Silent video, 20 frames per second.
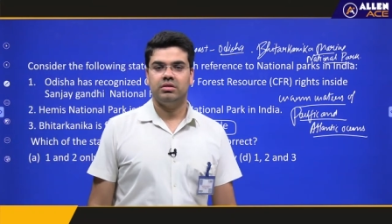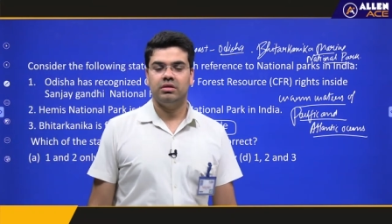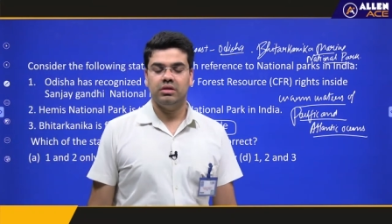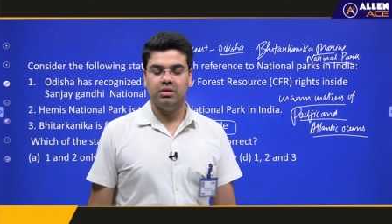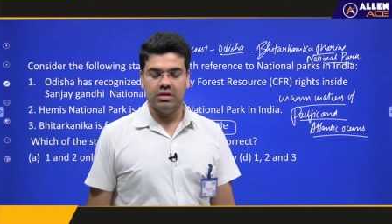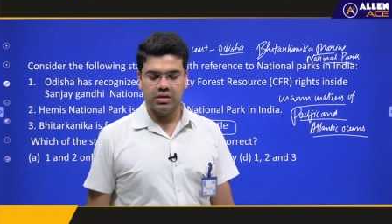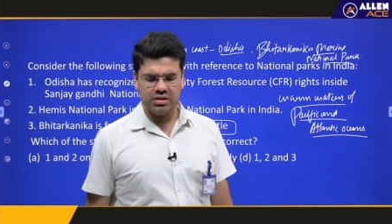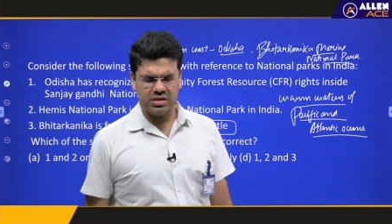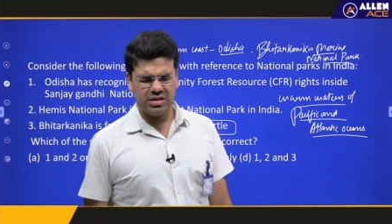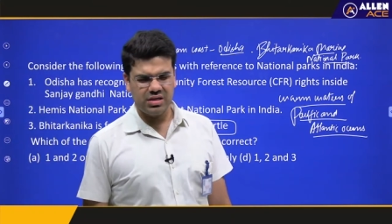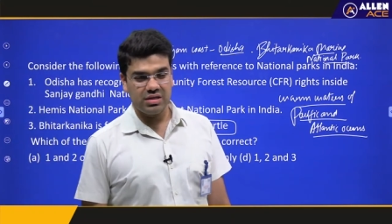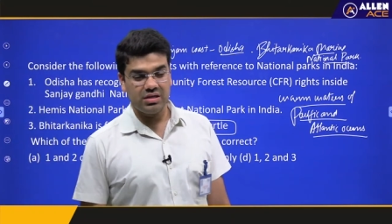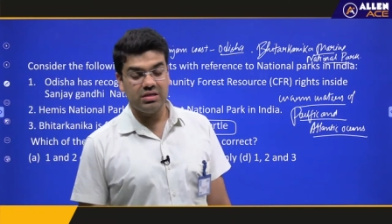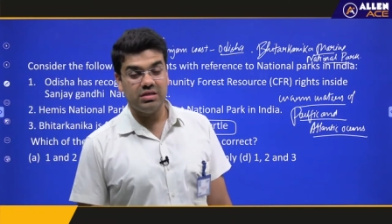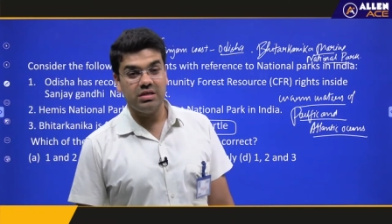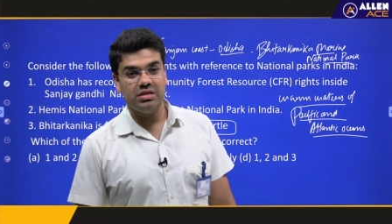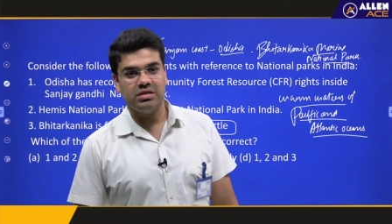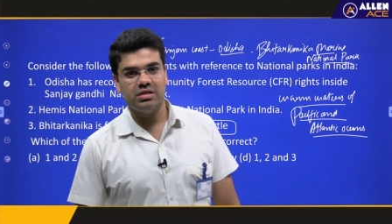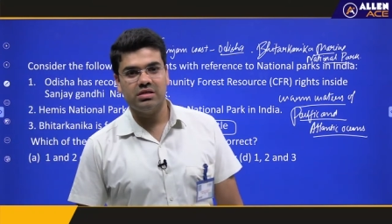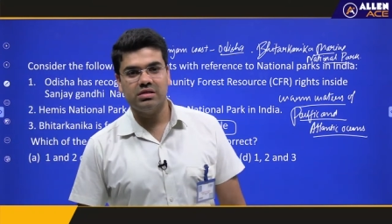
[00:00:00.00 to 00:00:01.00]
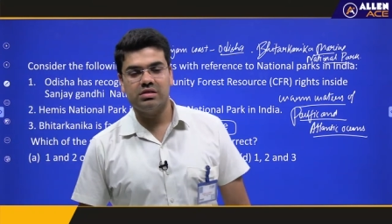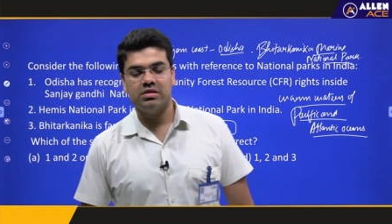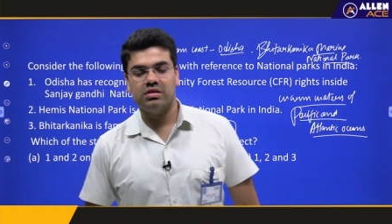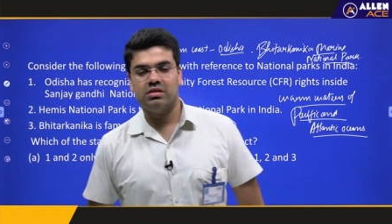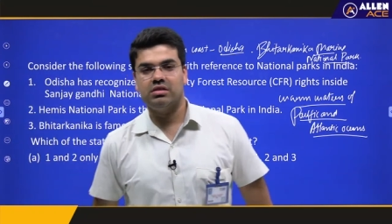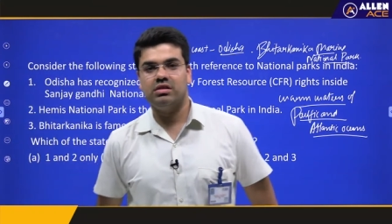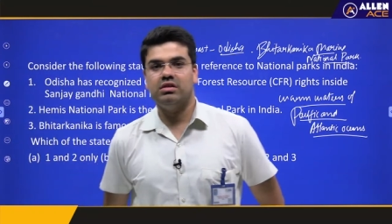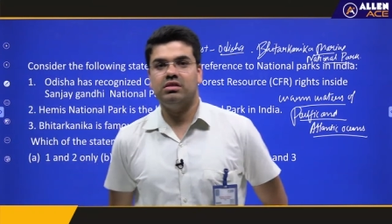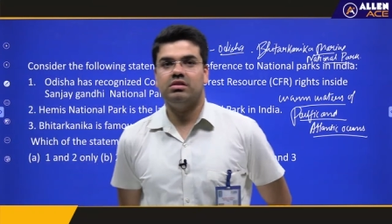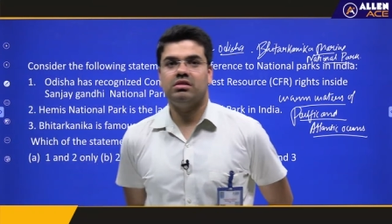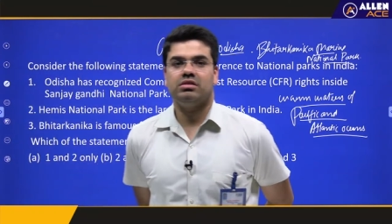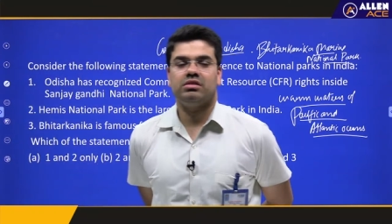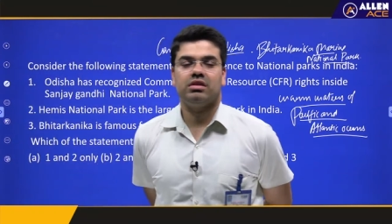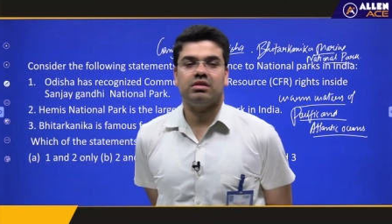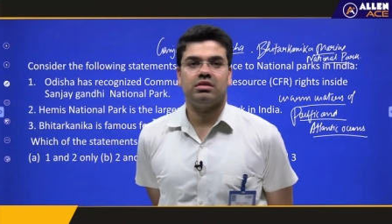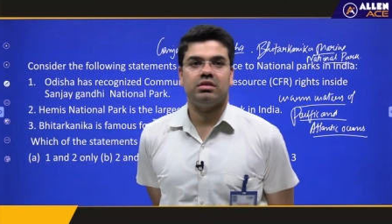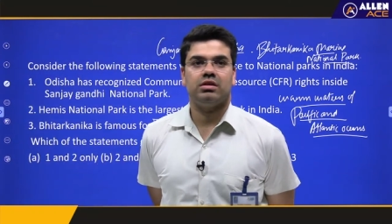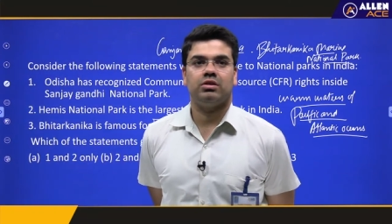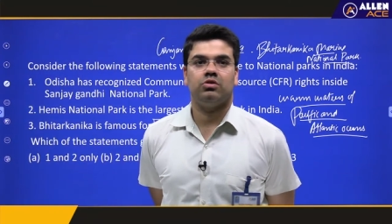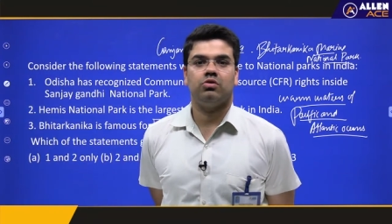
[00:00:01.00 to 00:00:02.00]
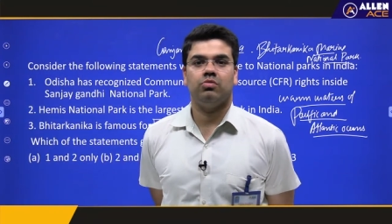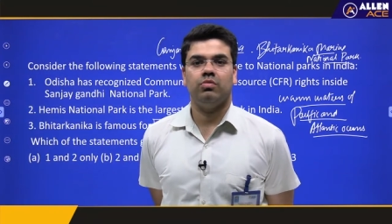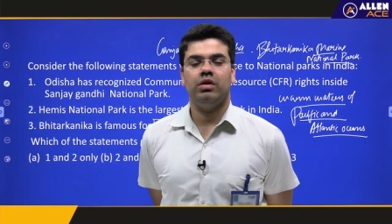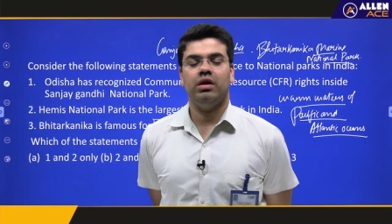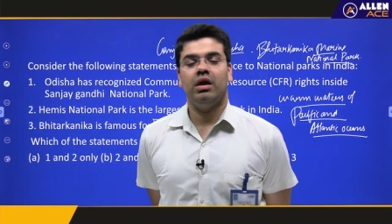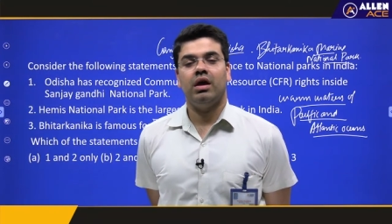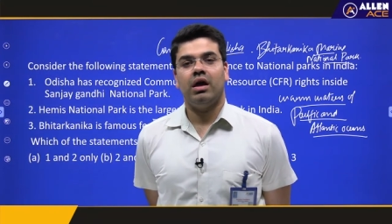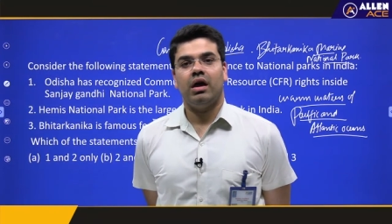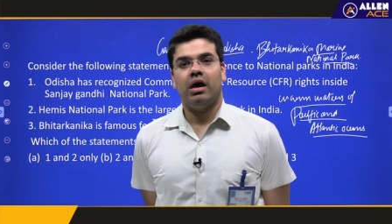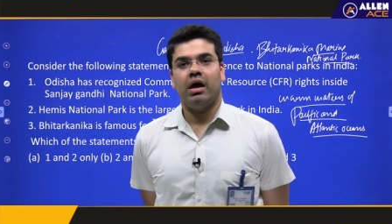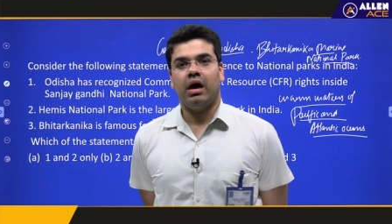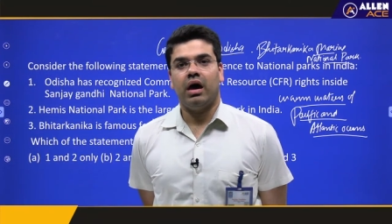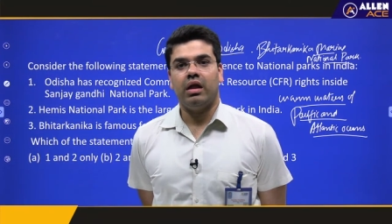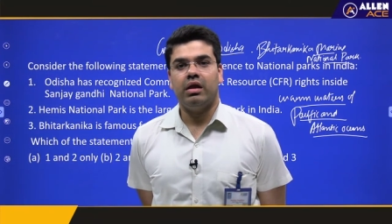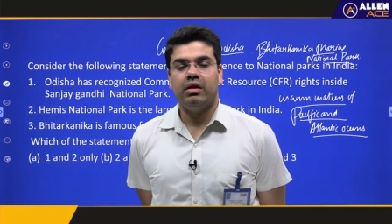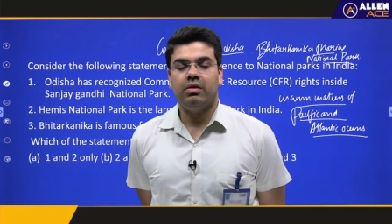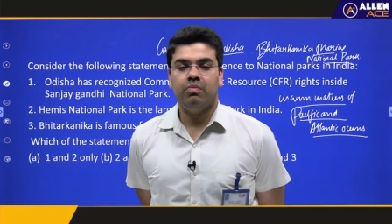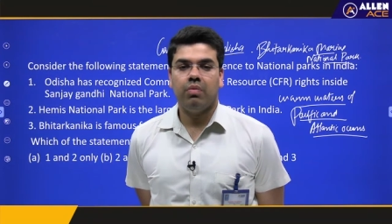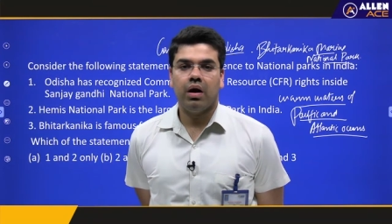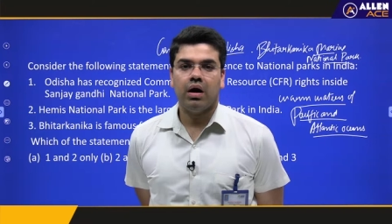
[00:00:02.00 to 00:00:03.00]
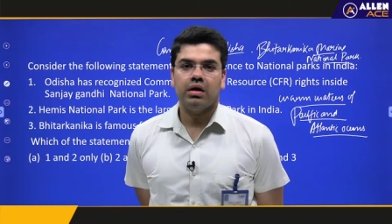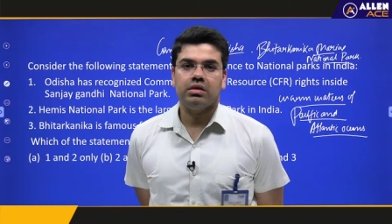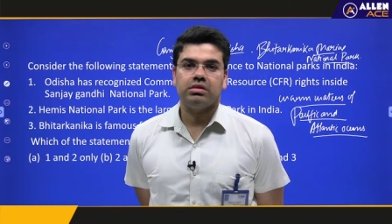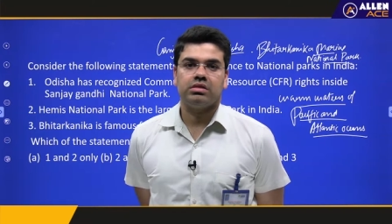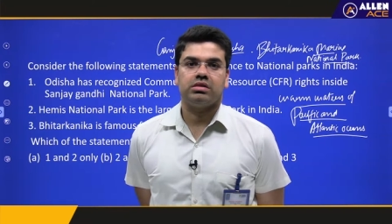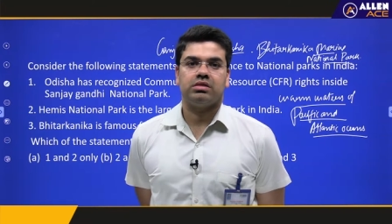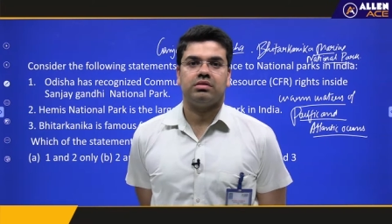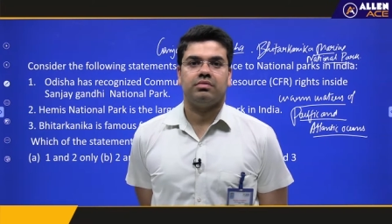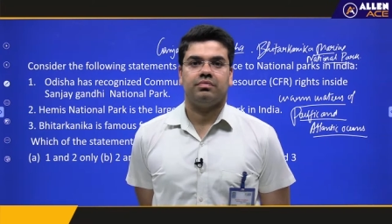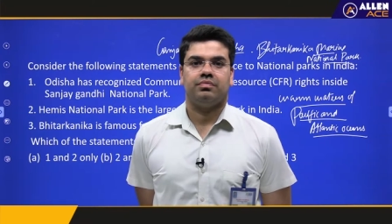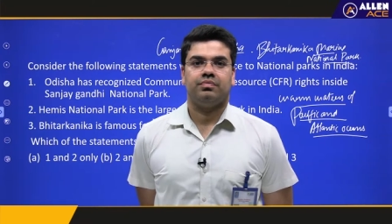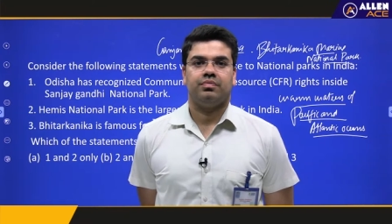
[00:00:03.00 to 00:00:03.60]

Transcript: The nesting seasons are said to be arid bars.